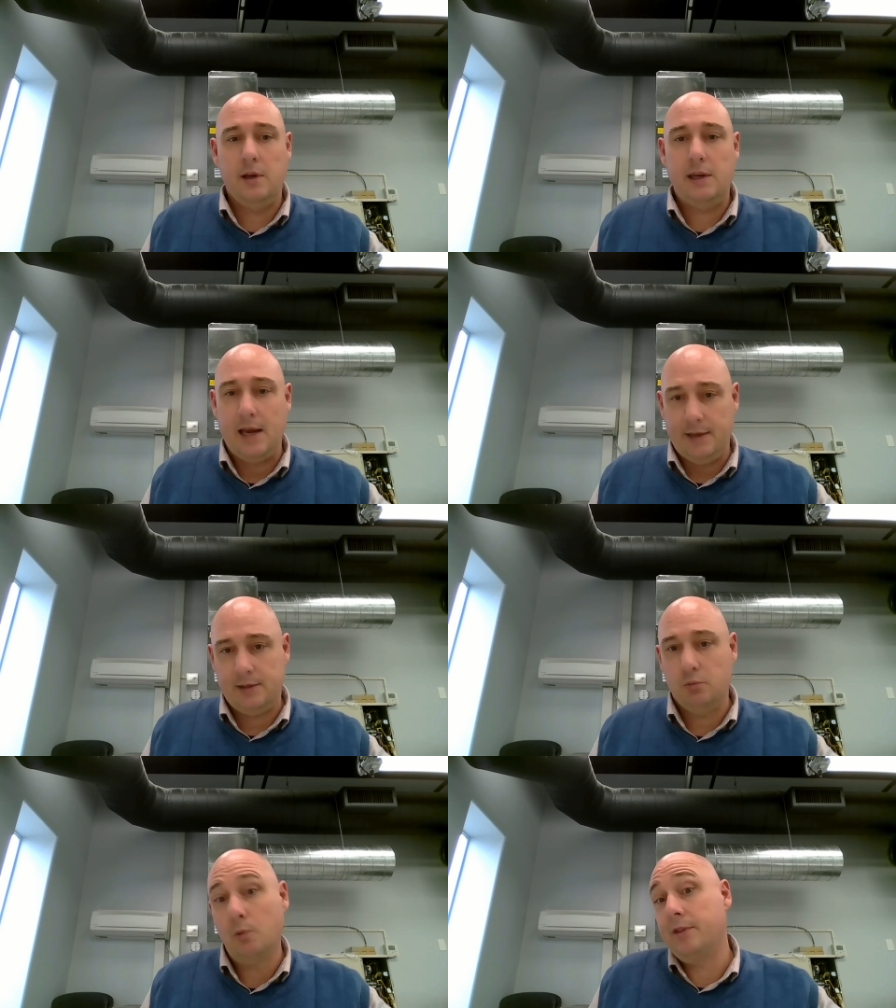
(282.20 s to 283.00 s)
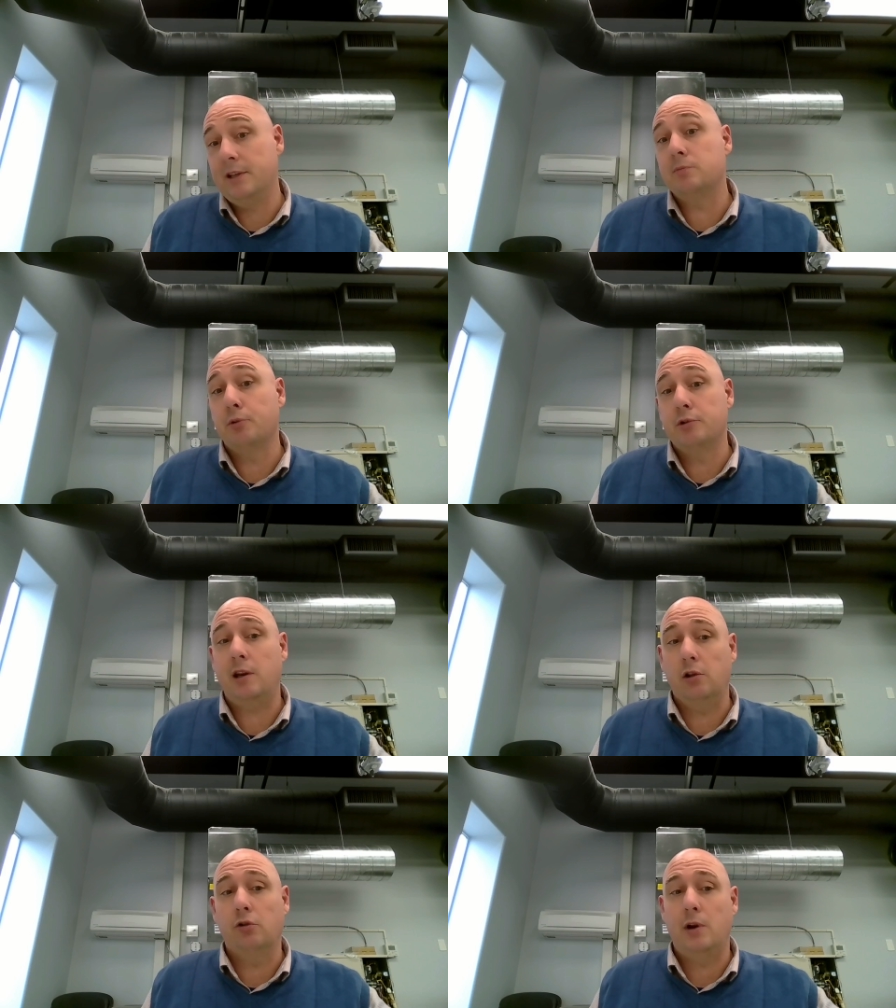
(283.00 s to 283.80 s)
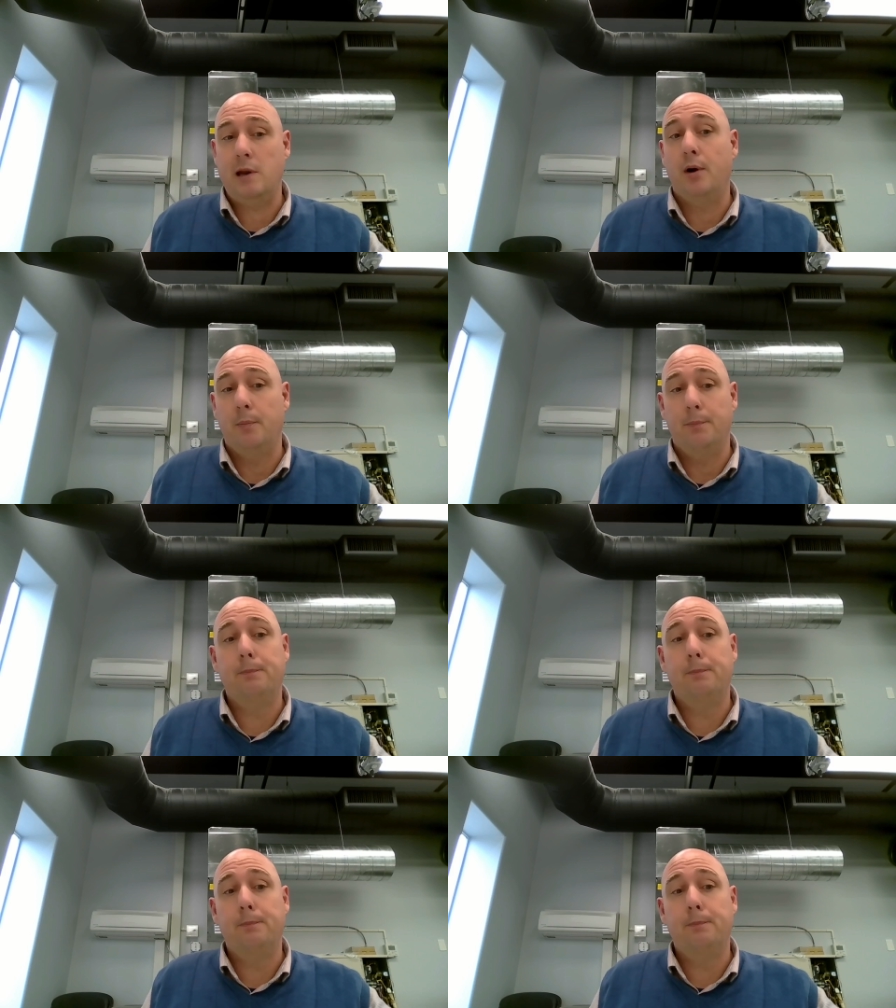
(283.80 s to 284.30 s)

Yes, with this particular heat pump.